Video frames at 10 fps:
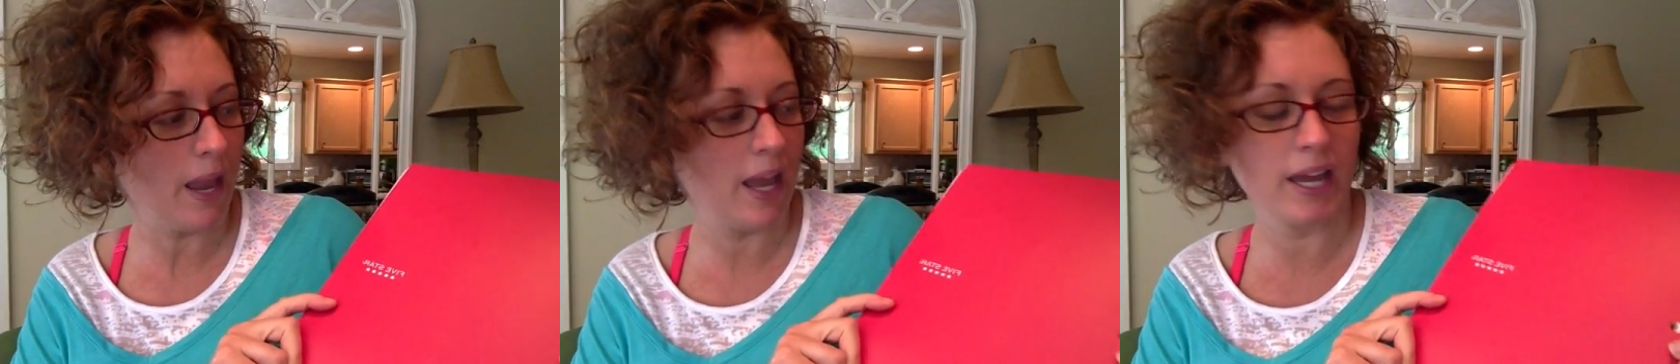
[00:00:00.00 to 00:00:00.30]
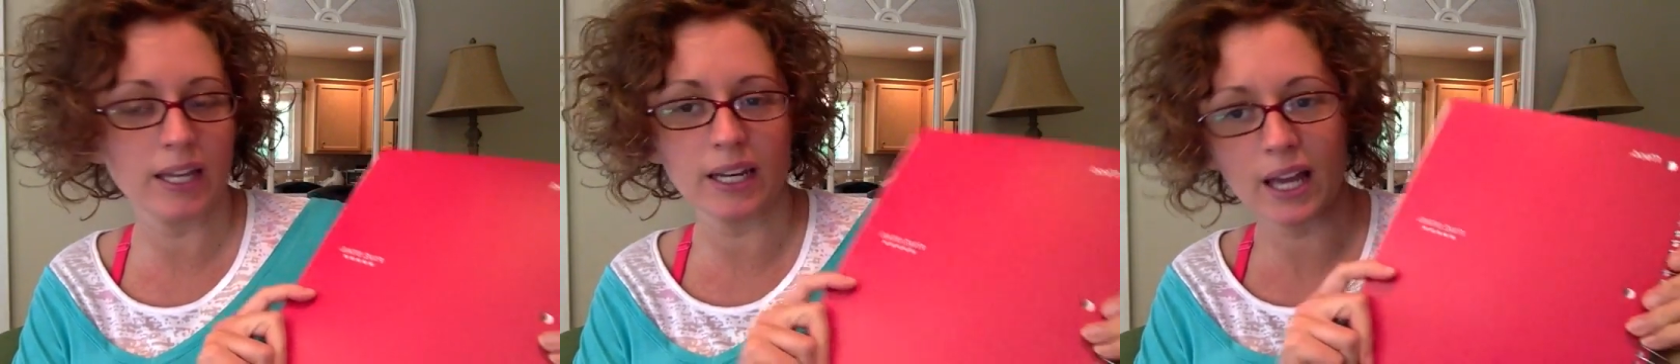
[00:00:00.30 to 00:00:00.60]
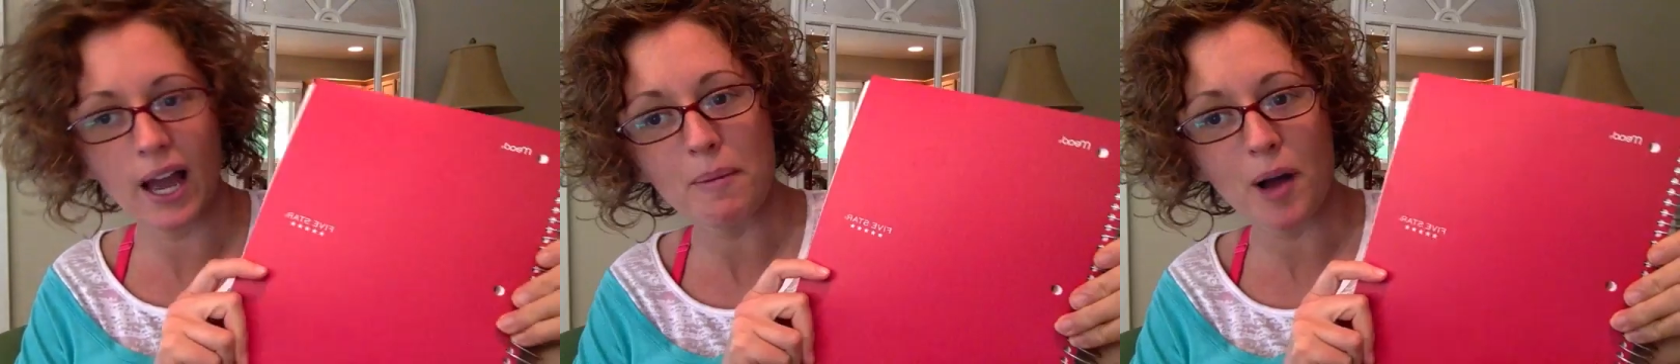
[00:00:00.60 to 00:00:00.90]
and
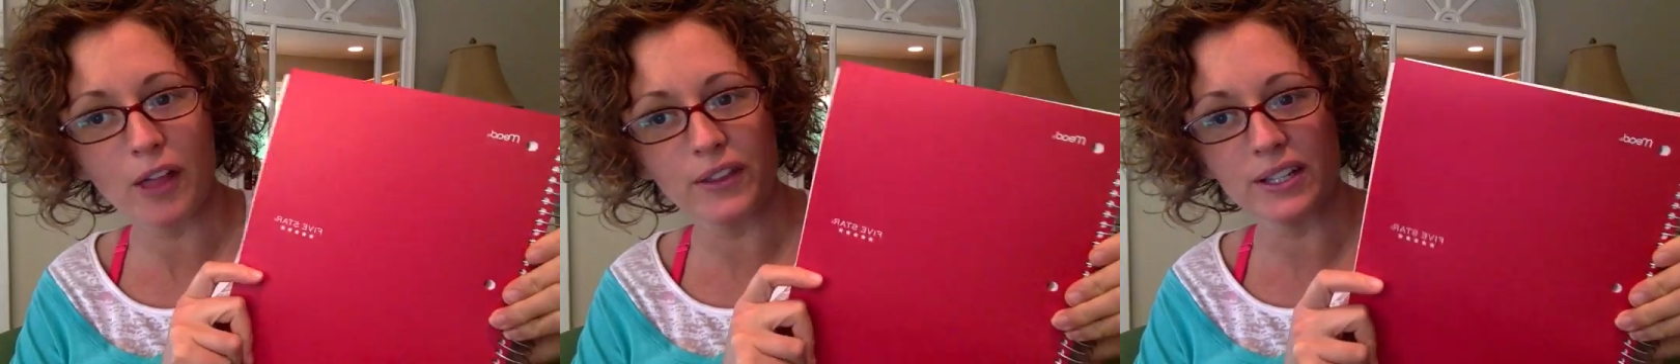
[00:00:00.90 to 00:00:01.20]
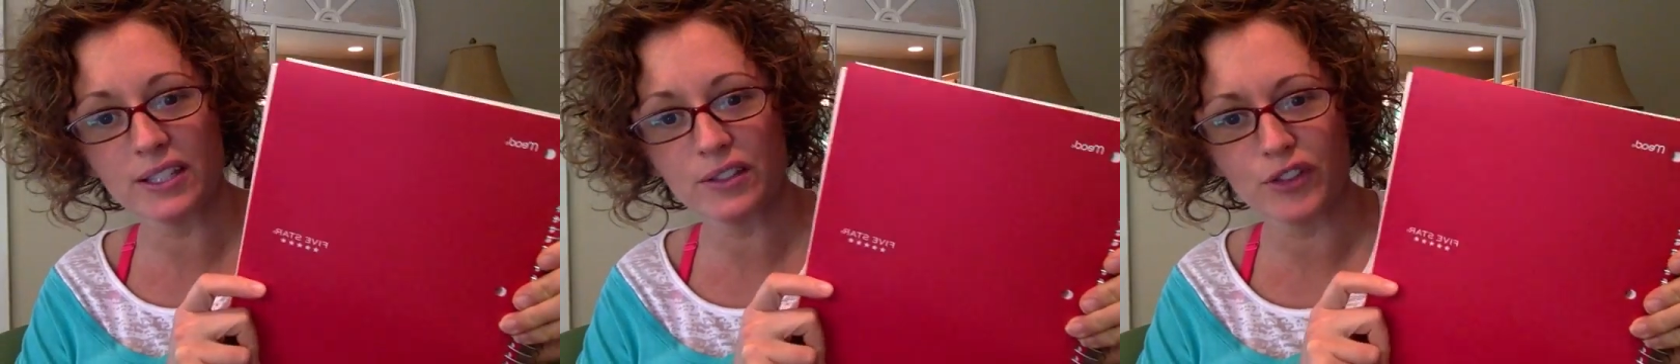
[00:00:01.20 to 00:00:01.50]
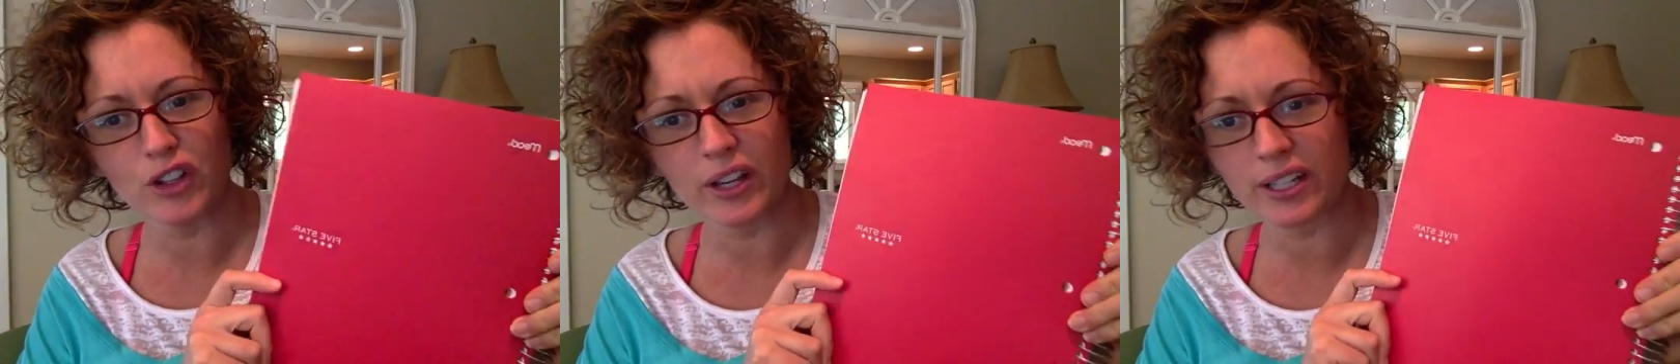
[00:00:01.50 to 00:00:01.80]
I bought this
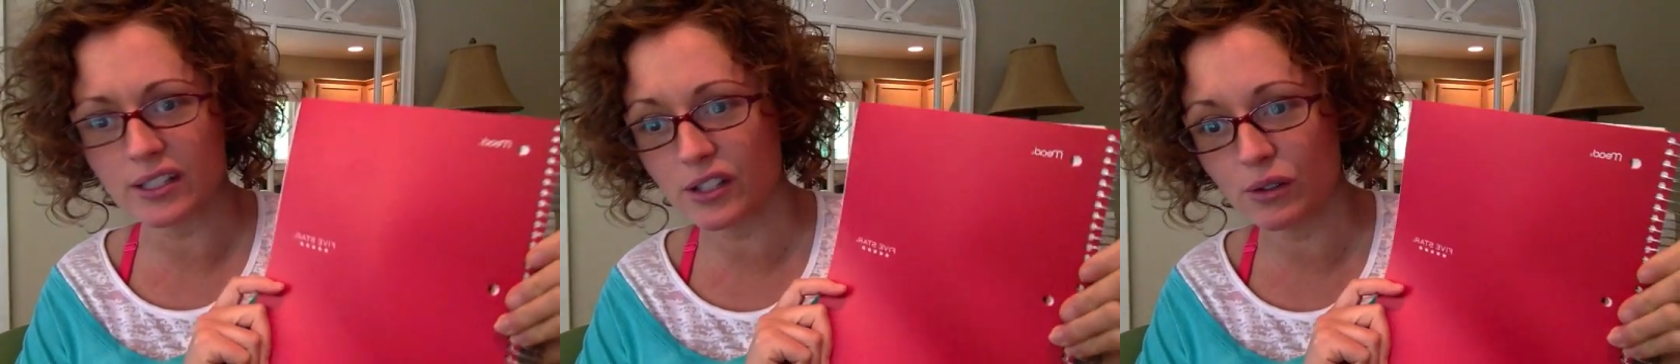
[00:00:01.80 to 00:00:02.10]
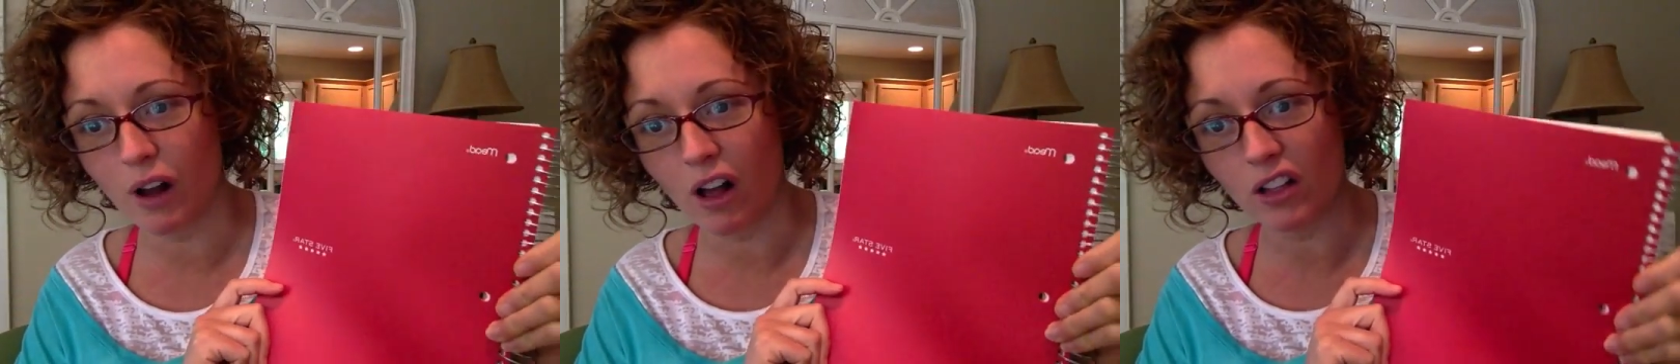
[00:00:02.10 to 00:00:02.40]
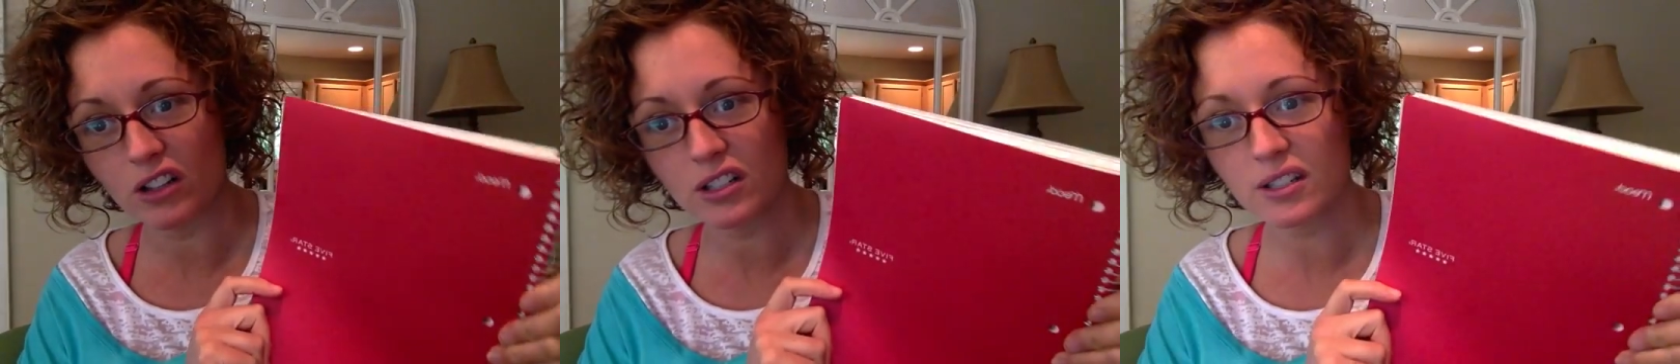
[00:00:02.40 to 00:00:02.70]
for like
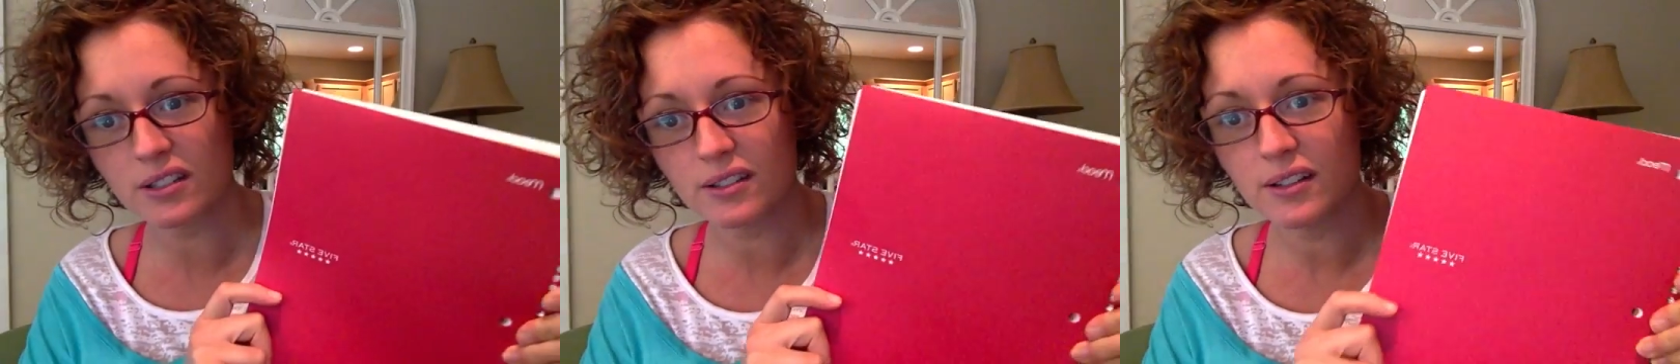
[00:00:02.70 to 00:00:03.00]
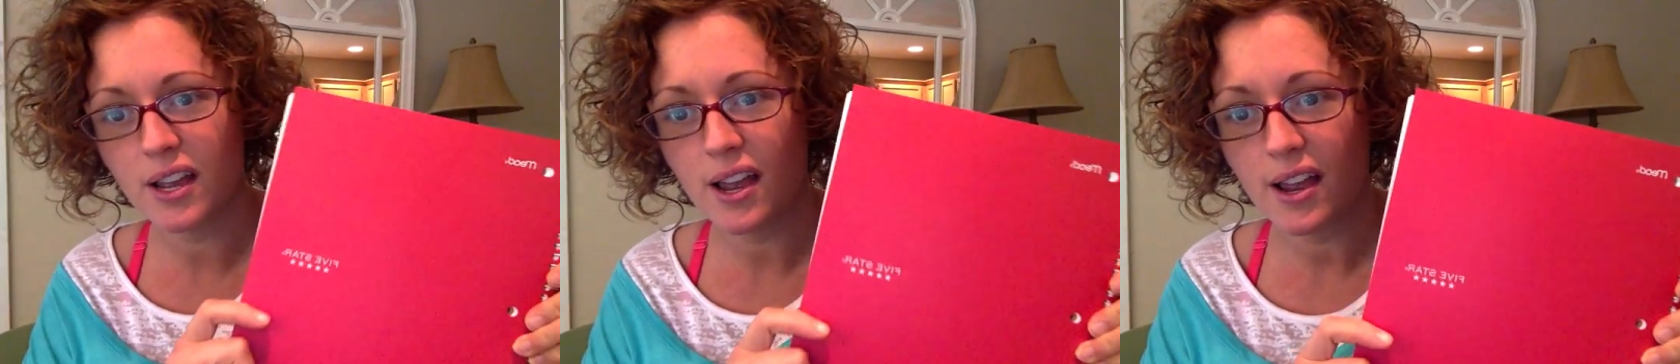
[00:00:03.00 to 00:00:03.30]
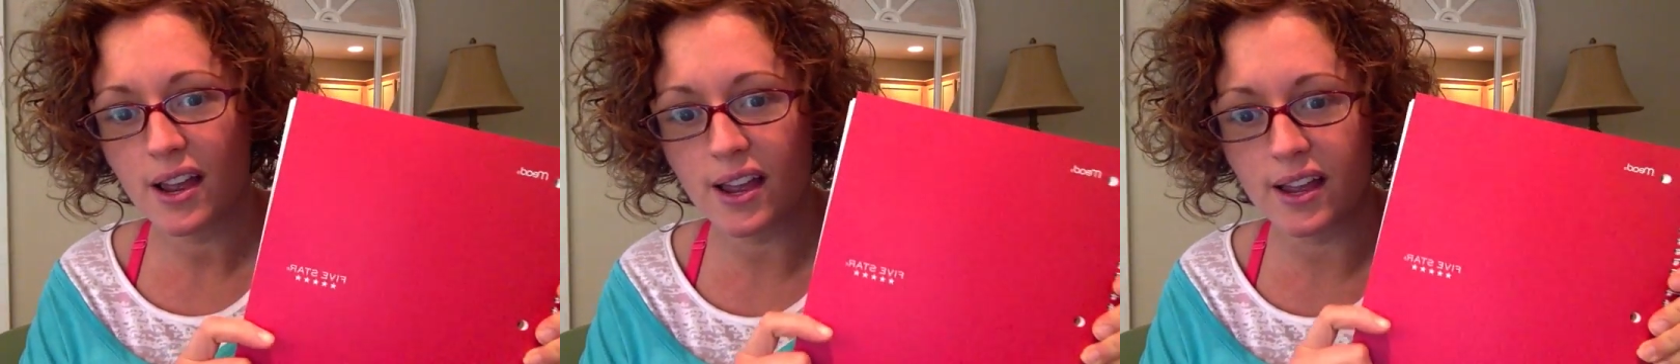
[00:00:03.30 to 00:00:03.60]
$2
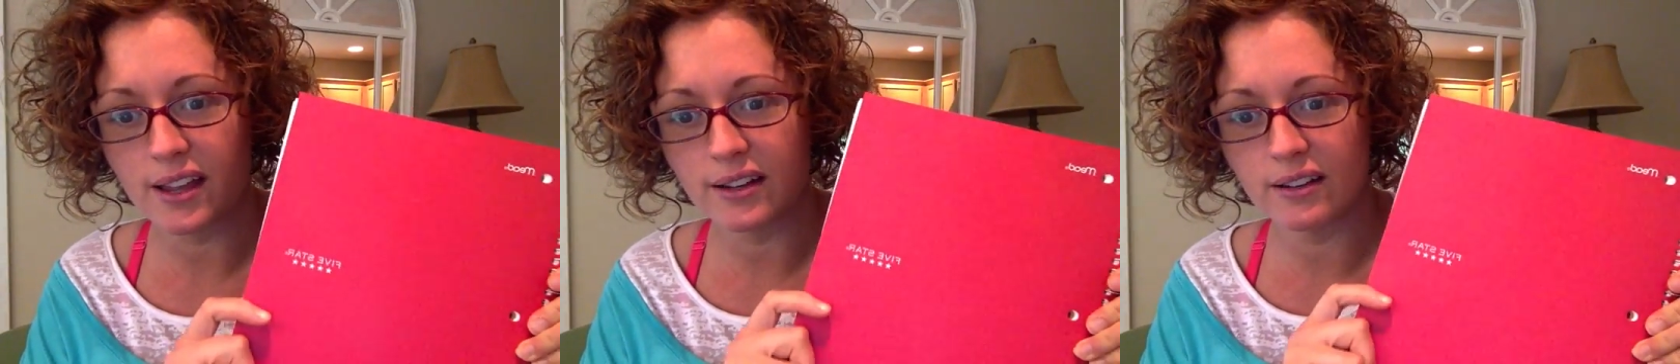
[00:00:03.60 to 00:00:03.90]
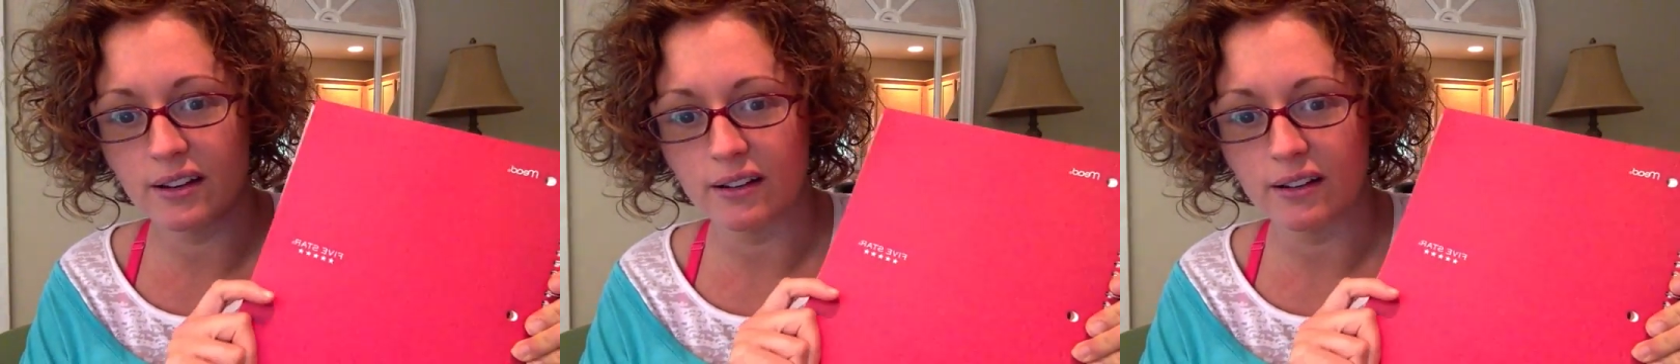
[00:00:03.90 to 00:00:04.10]
at